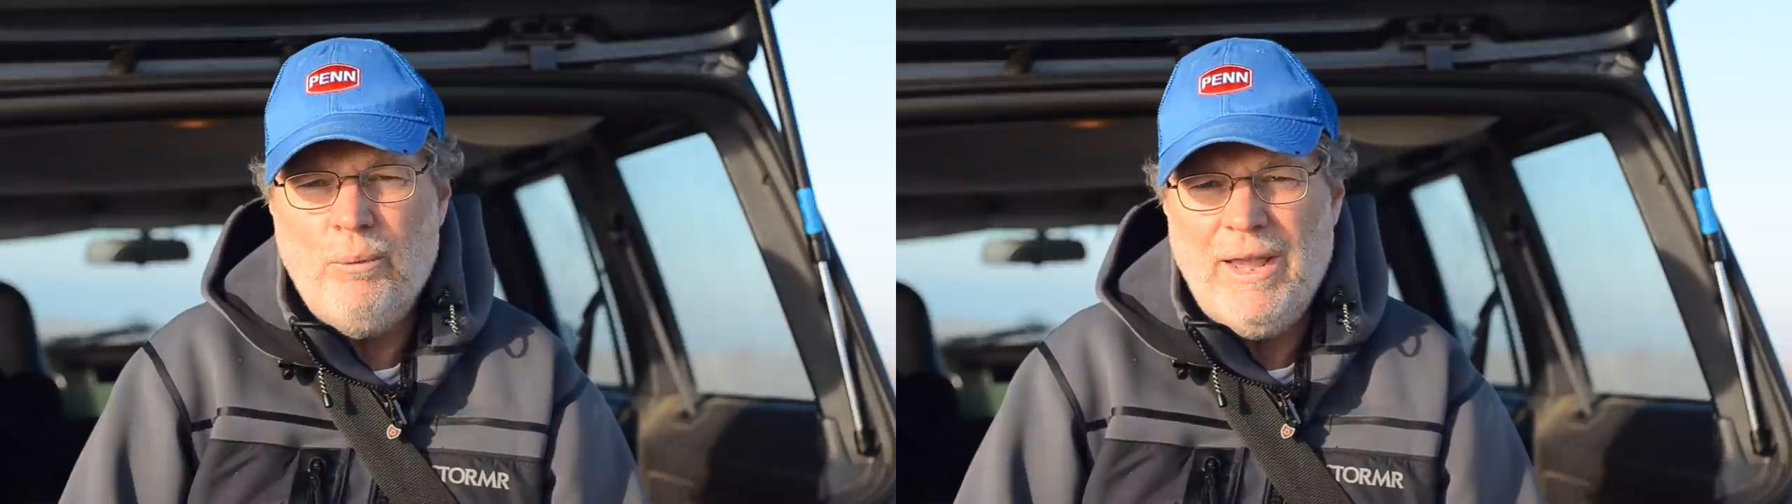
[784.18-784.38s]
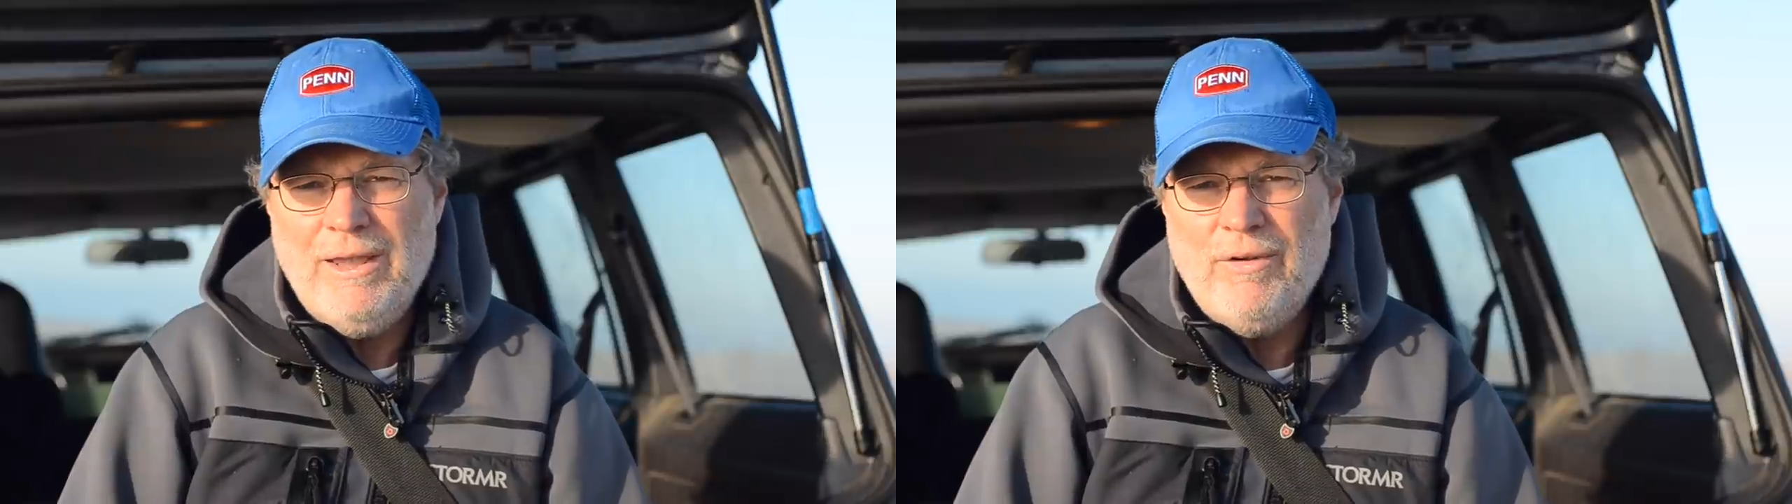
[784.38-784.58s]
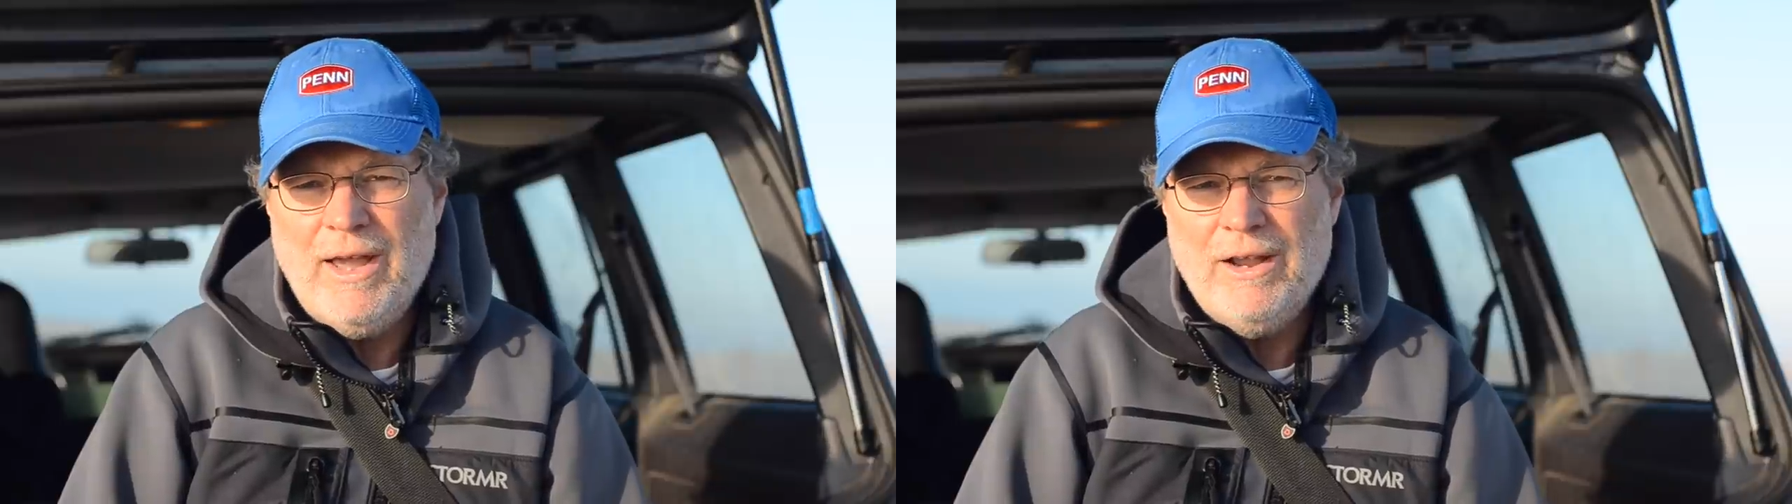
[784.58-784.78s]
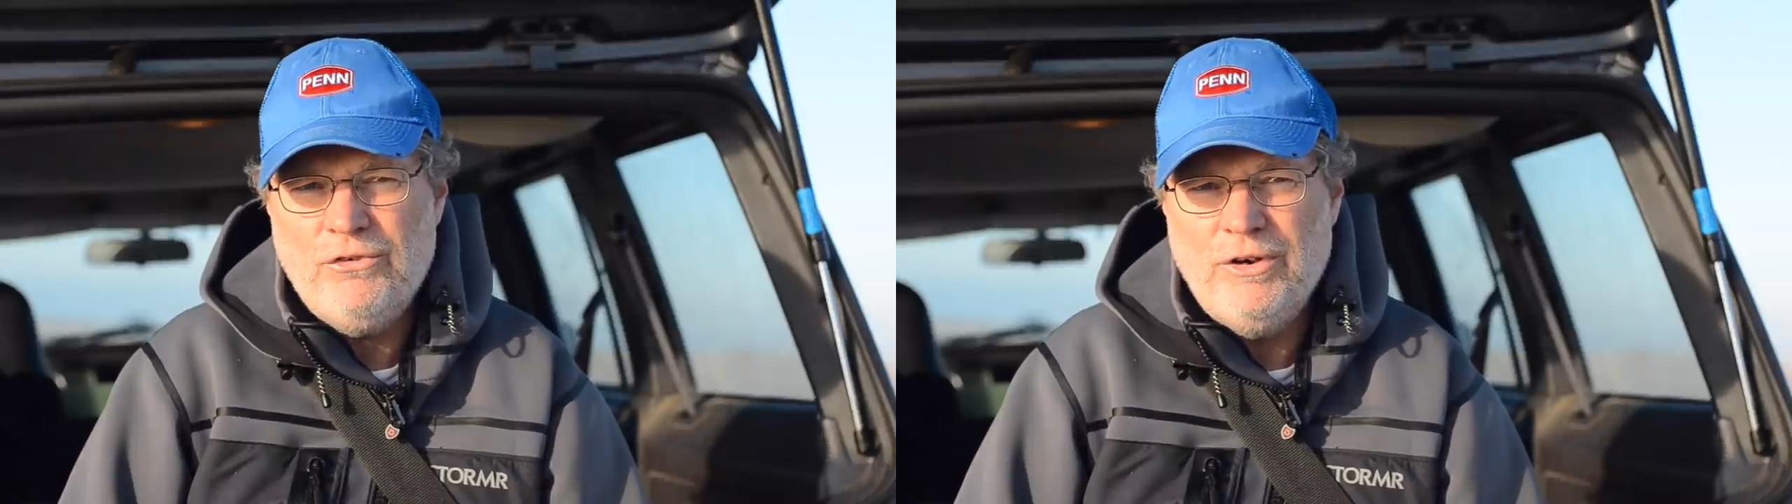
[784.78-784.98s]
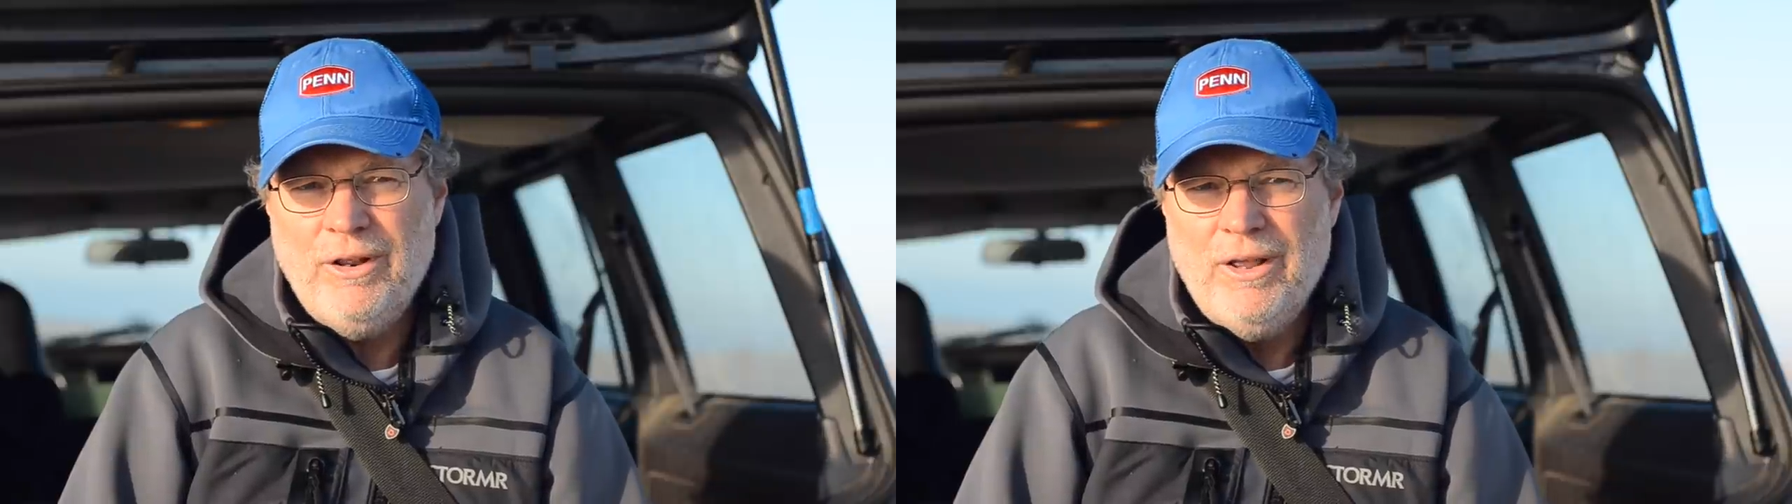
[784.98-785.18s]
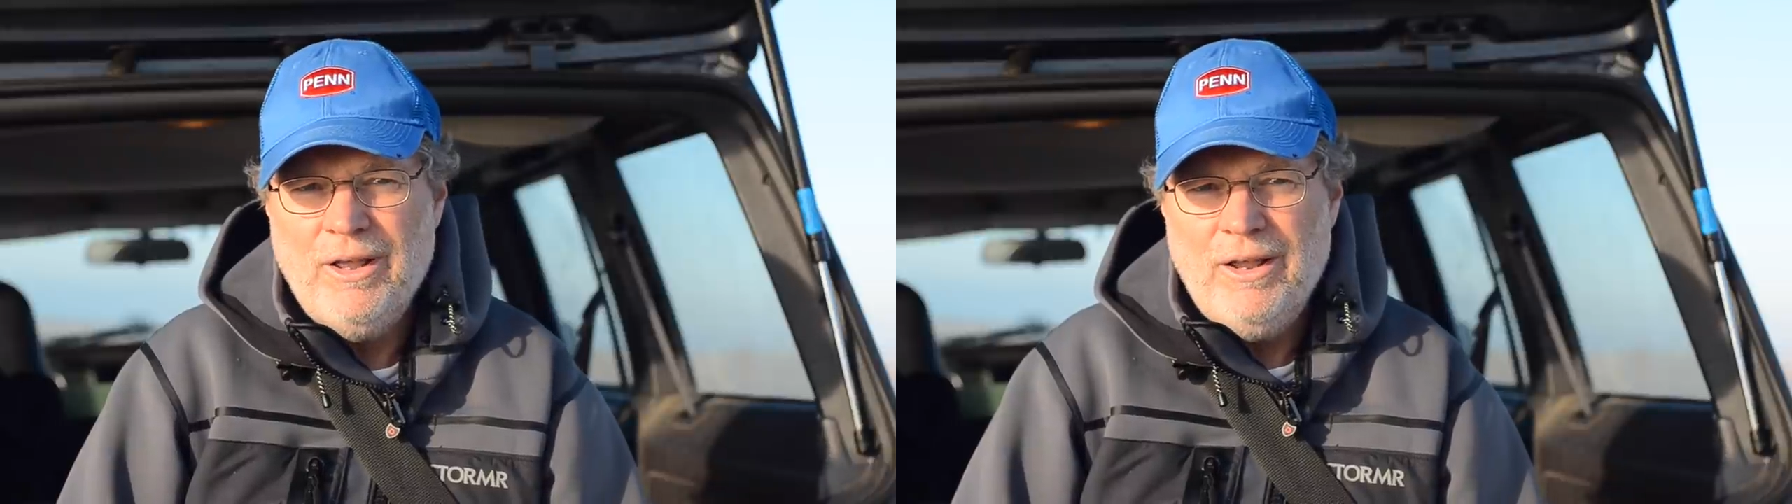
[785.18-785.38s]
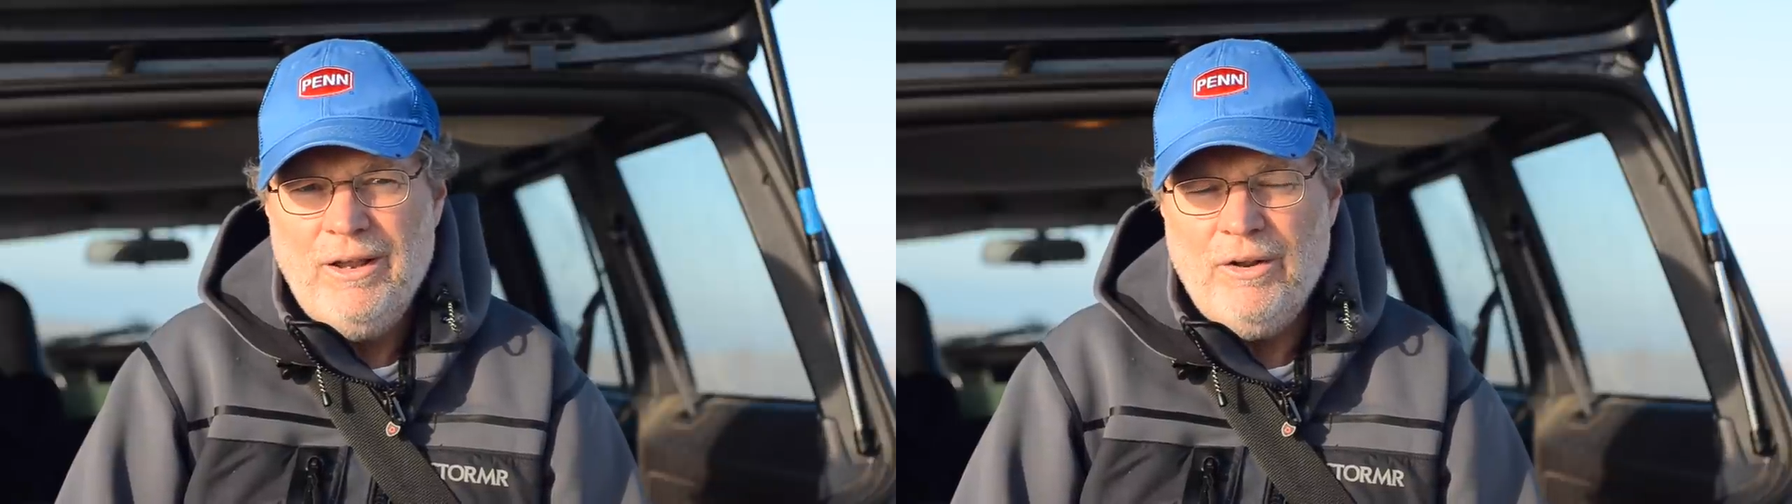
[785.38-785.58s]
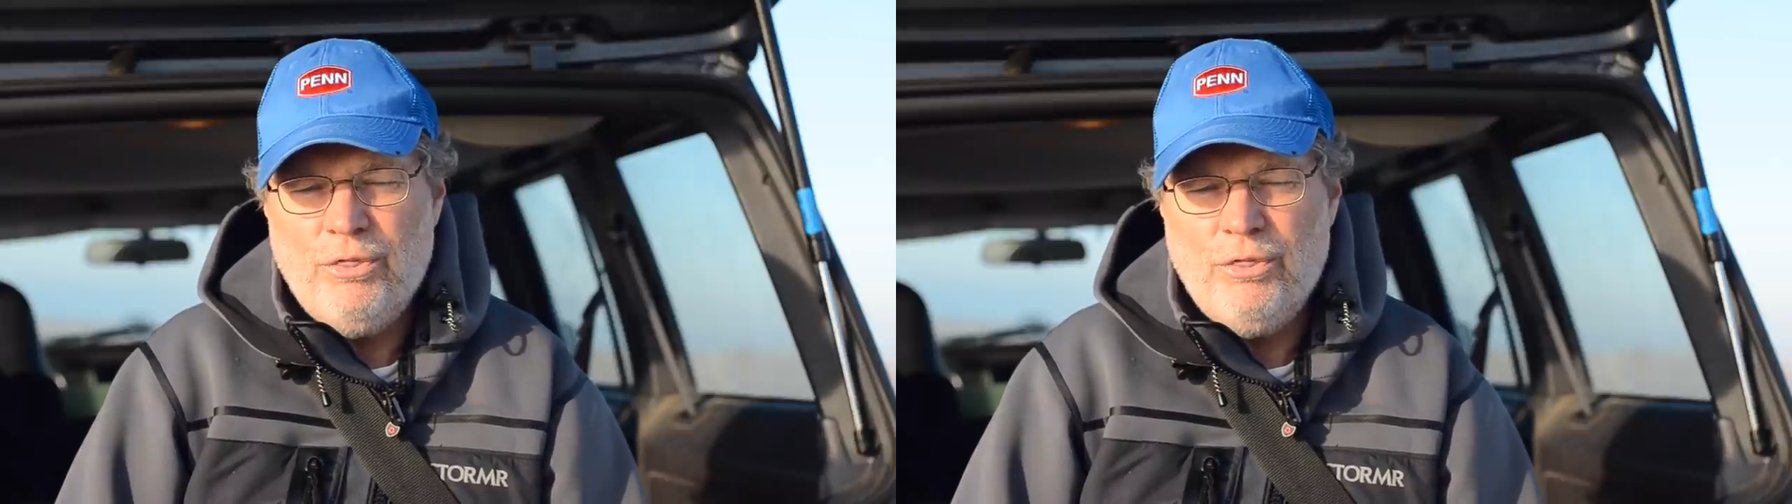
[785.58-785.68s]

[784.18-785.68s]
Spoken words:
wave action, yeah,